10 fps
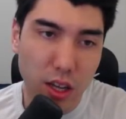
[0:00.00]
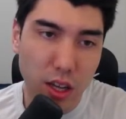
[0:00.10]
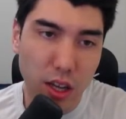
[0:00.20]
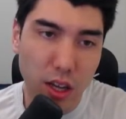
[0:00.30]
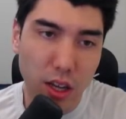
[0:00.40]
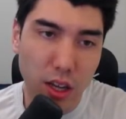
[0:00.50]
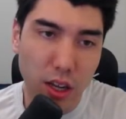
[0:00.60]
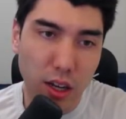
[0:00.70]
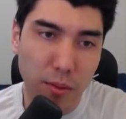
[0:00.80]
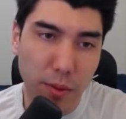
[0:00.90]

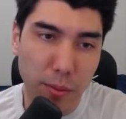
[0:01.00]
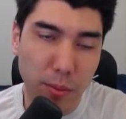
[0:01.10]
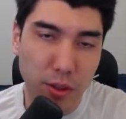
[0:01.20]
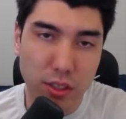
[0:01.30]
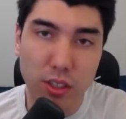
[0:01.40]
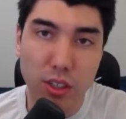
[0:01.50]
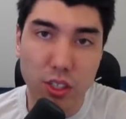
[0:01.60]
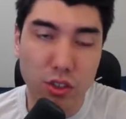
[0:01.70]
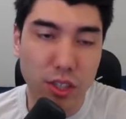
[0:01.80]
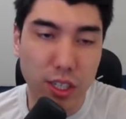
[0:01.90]
My opponent's
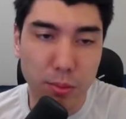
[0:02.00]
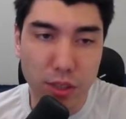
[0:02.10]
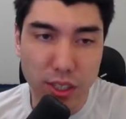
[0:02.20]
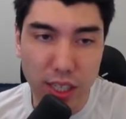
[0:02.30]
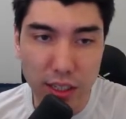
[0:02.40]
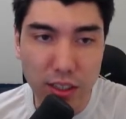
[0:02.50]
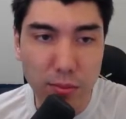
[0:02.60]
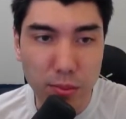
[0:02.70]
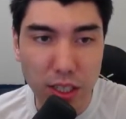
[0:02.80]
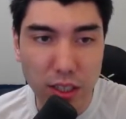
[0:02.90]
100 rating points higher
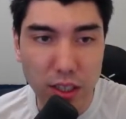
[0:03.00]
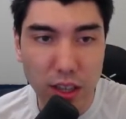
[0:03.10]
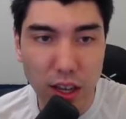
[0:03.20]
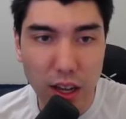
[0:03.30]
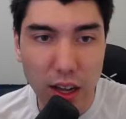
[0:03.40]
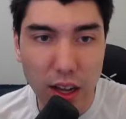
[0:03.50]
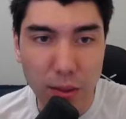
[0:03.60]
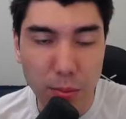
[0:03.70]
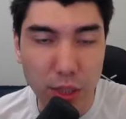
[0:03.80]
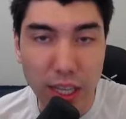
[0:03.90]
than me.
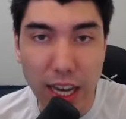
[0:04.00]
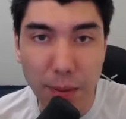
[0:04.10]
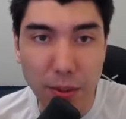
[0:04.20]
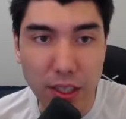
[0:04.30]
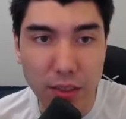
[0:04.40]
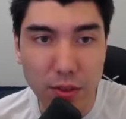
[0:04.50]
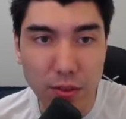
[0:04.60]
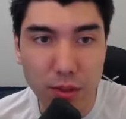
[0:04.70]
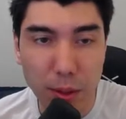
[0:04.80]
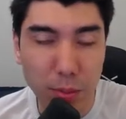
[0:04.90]
I'm pretty happy.
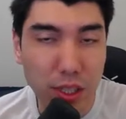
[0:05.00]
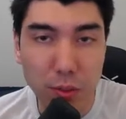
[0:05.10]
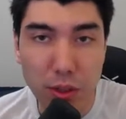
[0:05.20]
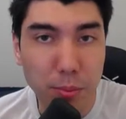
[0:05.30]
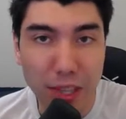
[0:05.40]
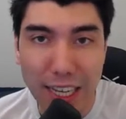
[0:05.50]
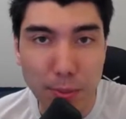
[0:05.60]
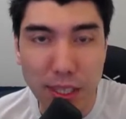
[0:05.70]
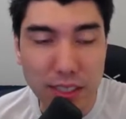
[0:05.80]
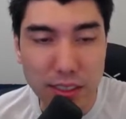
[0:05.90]
I'm playing with the black
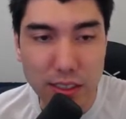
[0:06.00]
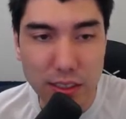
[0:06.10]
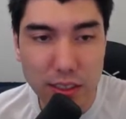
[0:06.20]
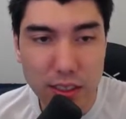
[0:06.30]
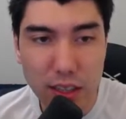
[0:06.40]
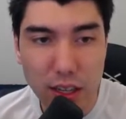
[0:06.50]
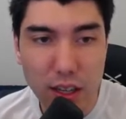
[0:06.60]
pieces.